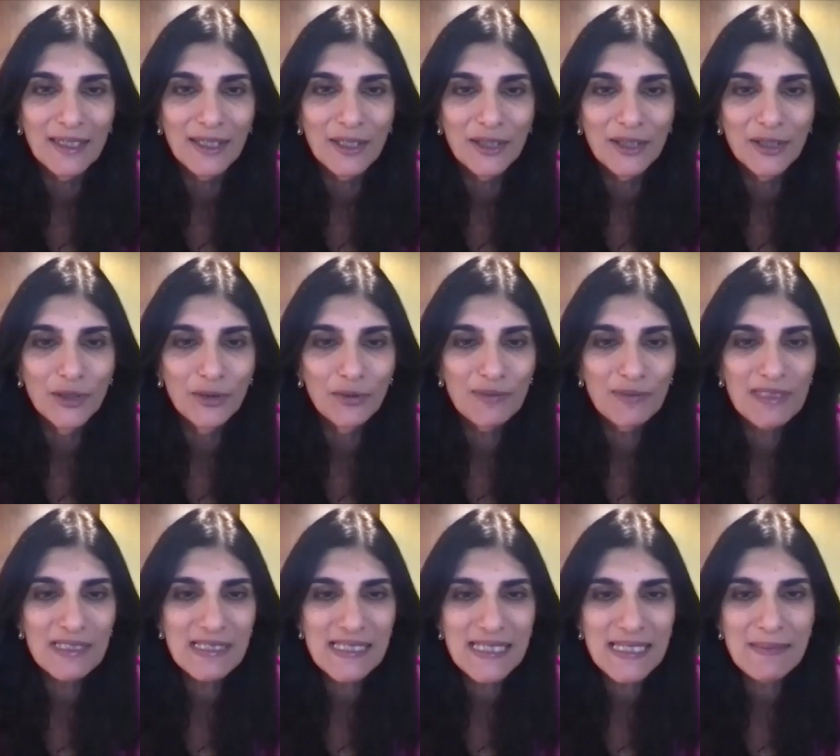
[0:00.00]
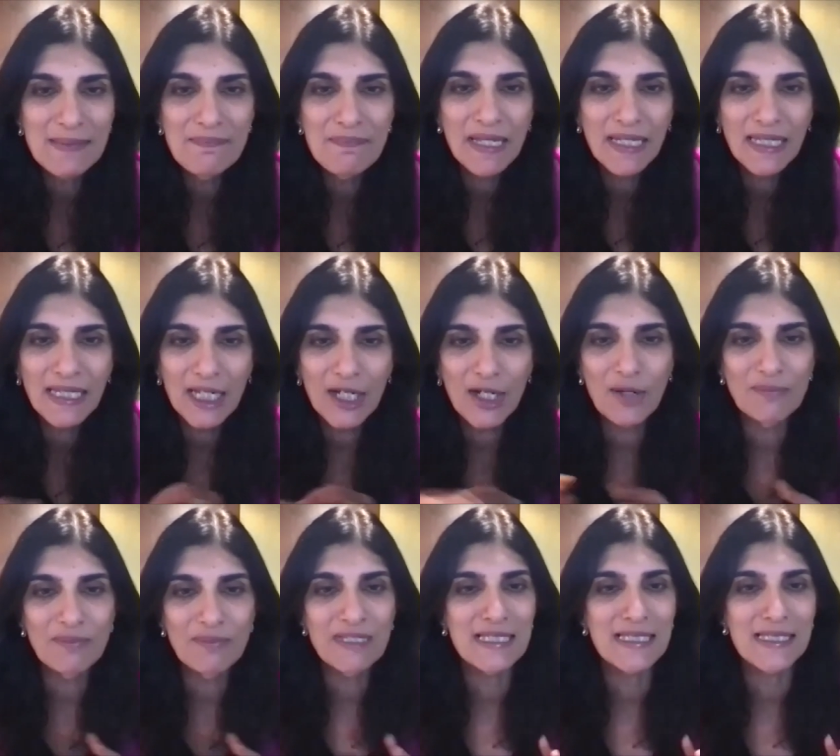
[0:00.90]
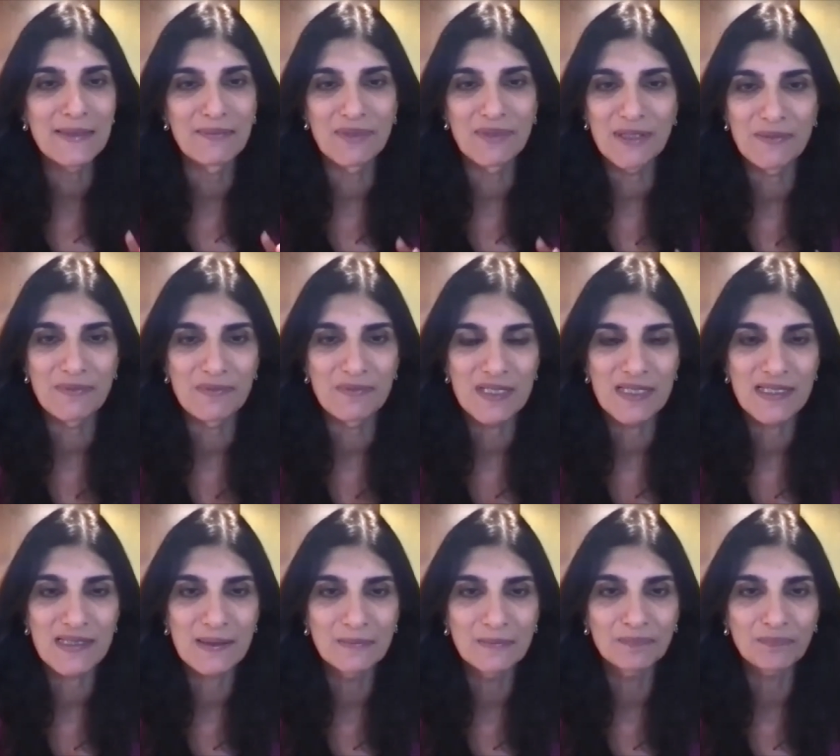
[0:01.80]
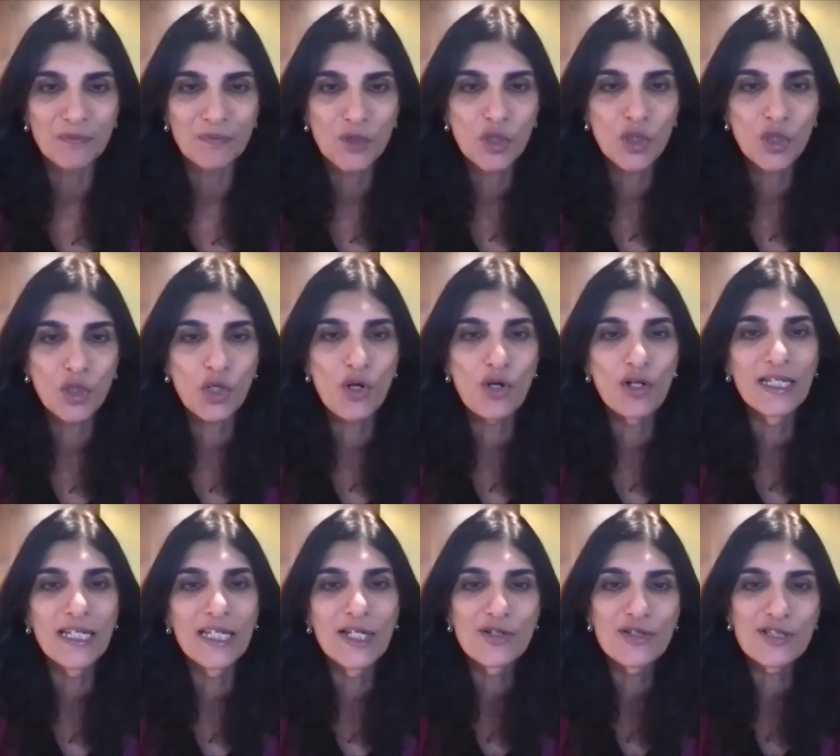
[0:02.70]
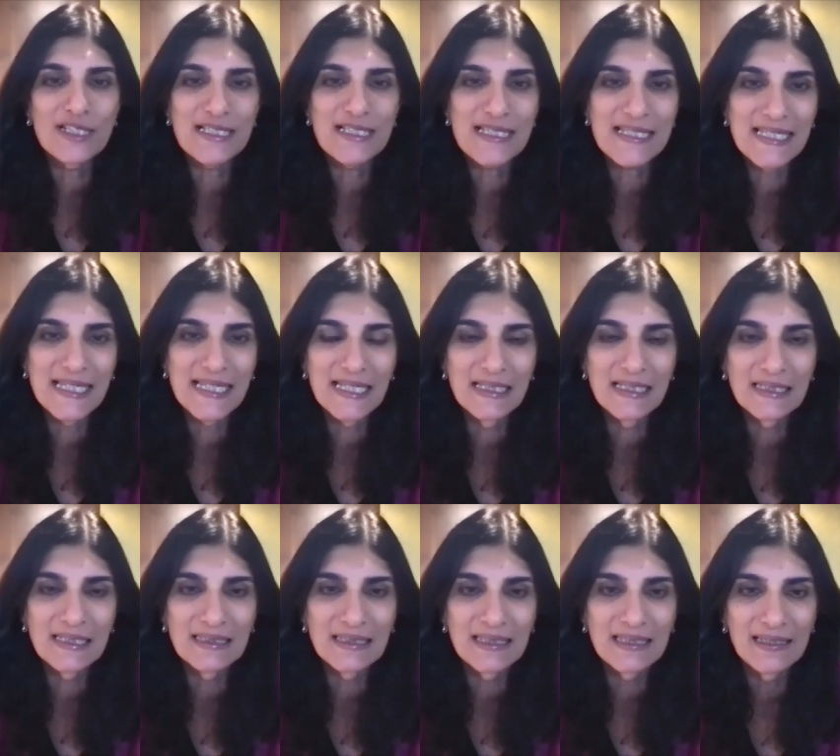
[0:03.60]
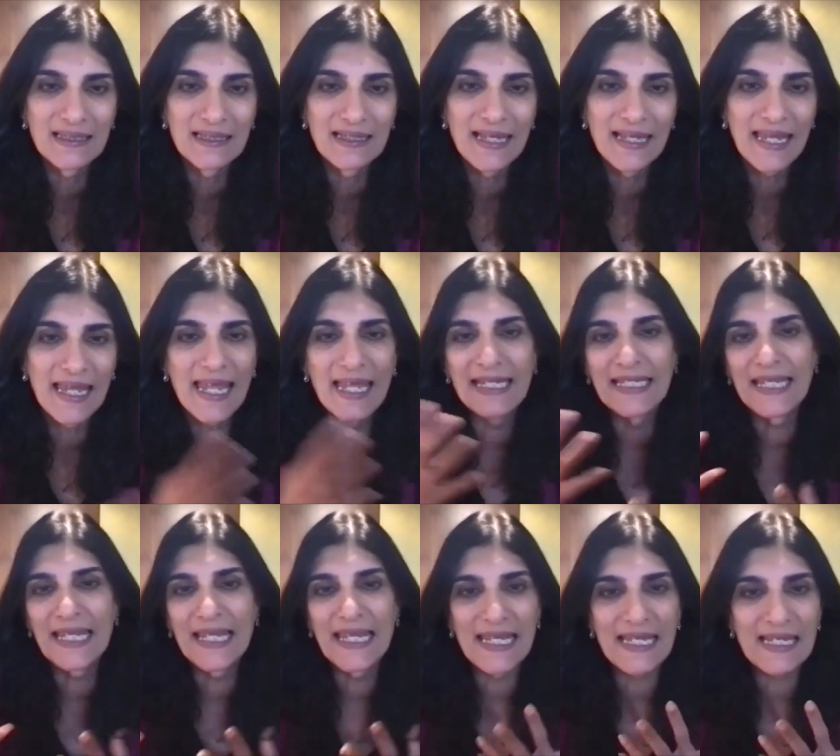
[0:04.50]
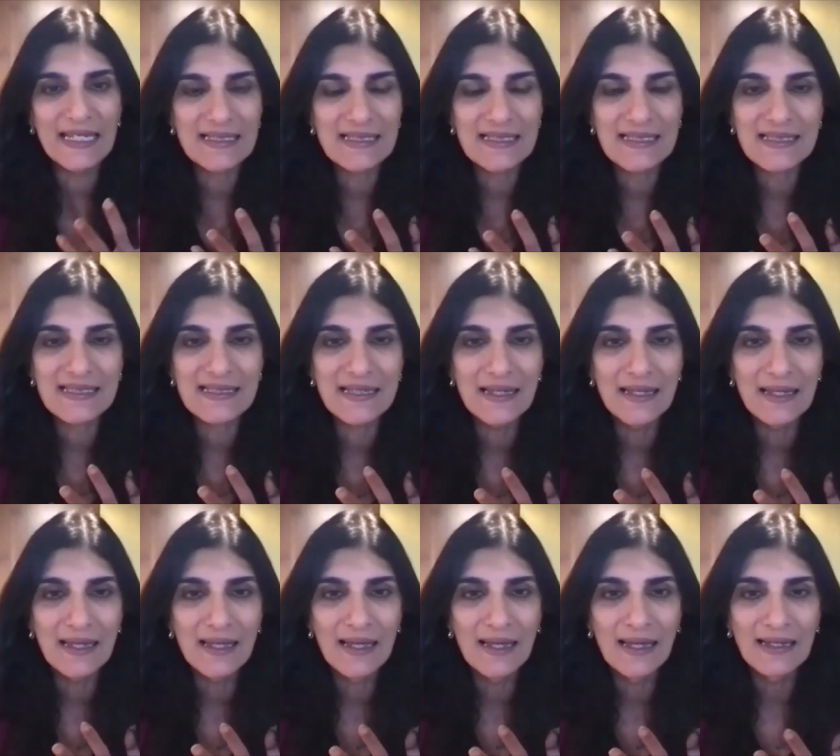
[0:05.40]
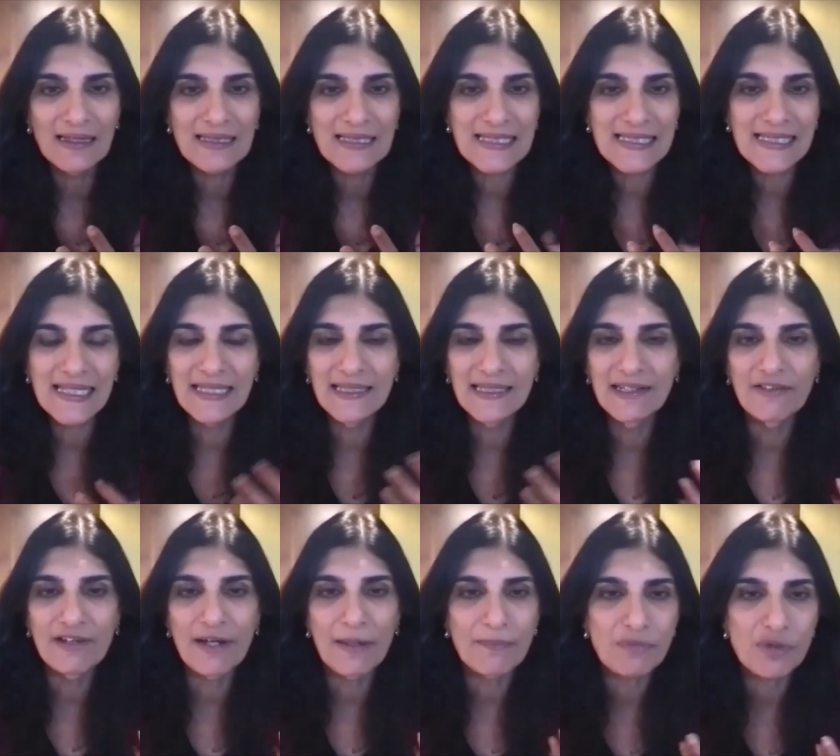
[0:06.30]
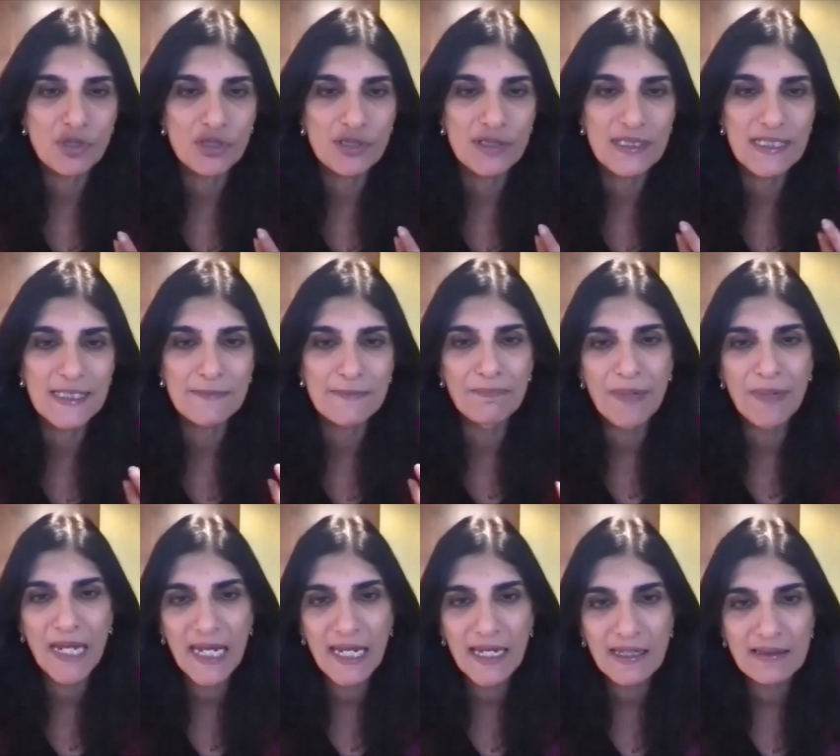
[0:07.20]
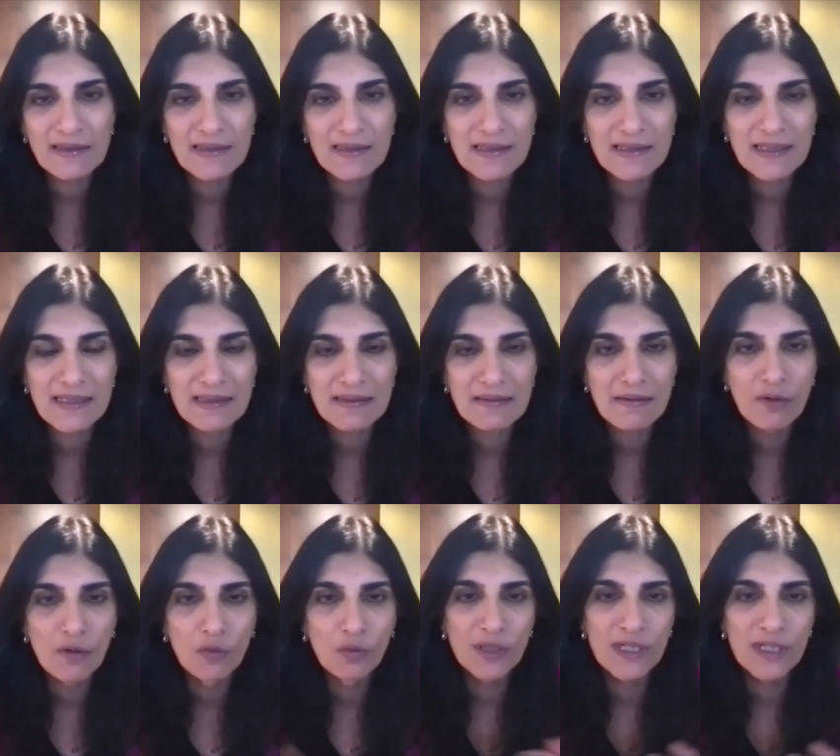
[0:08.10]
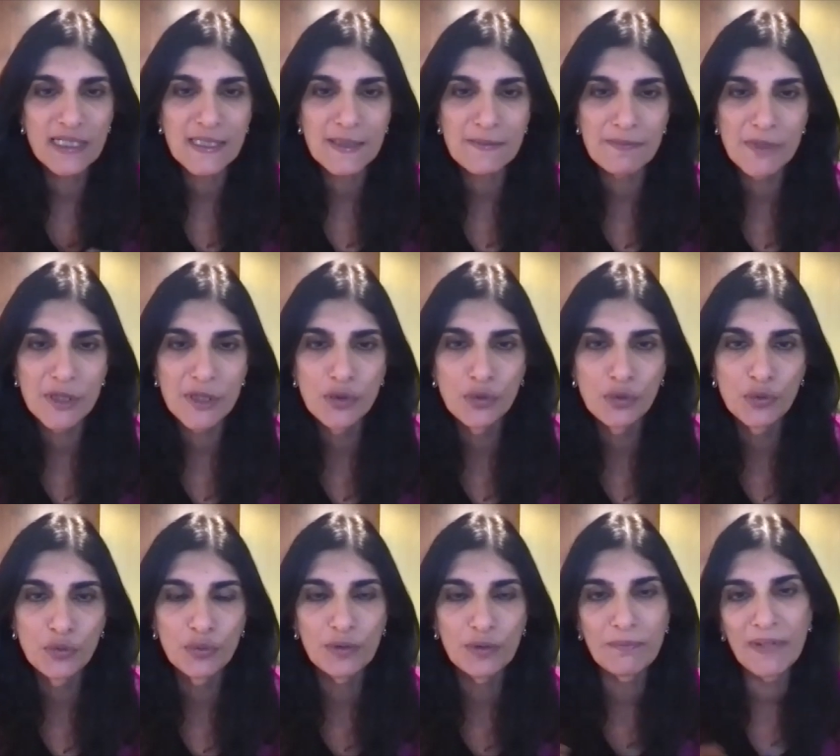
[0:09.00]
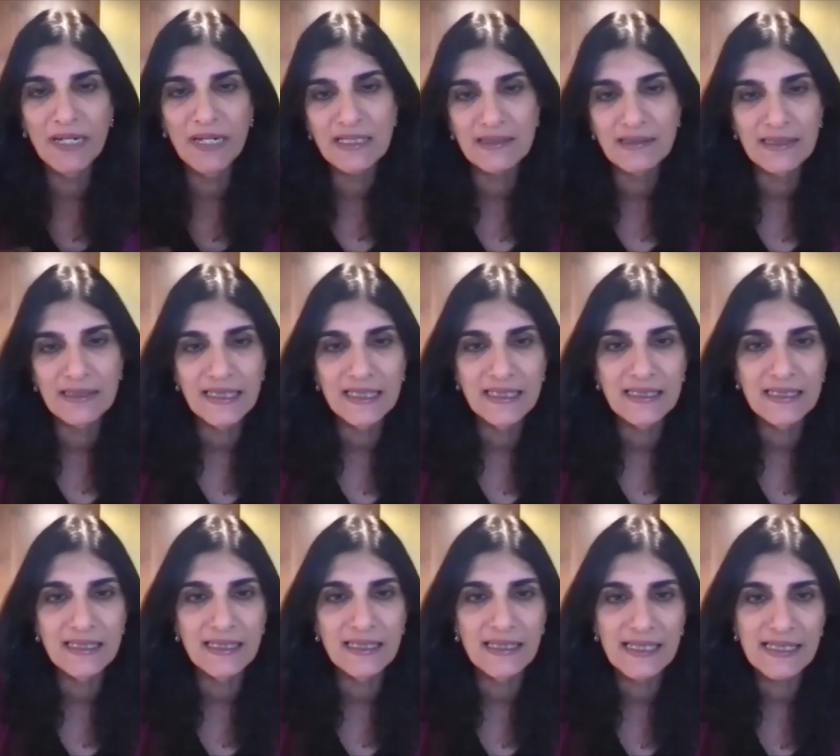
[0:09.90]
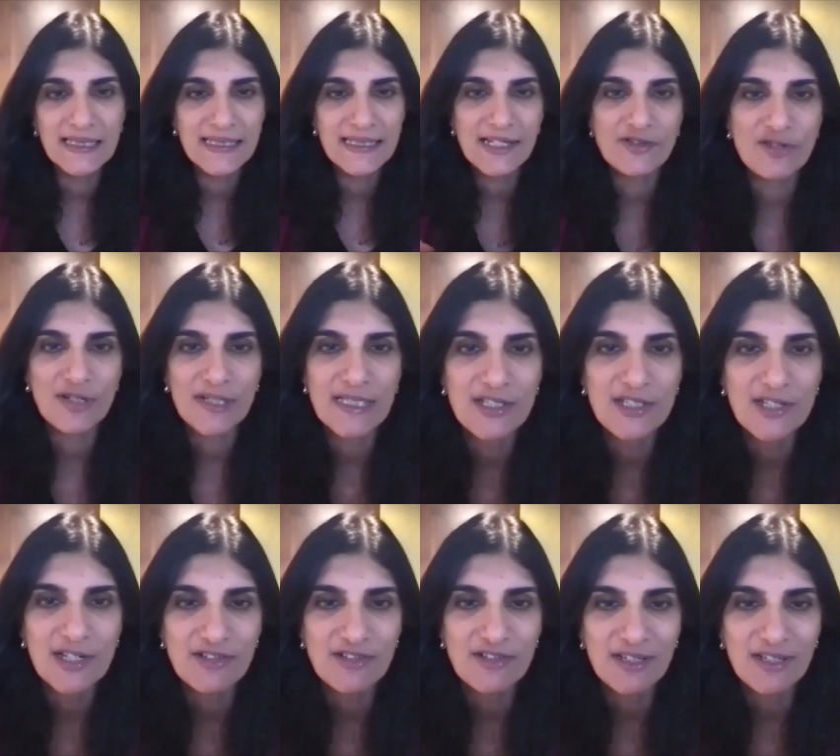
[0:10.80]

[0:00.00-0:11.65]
you will see many common symptoms crawling on the skin, headaches, skin eruptions, pains, worse noon, better eating, etc., etc.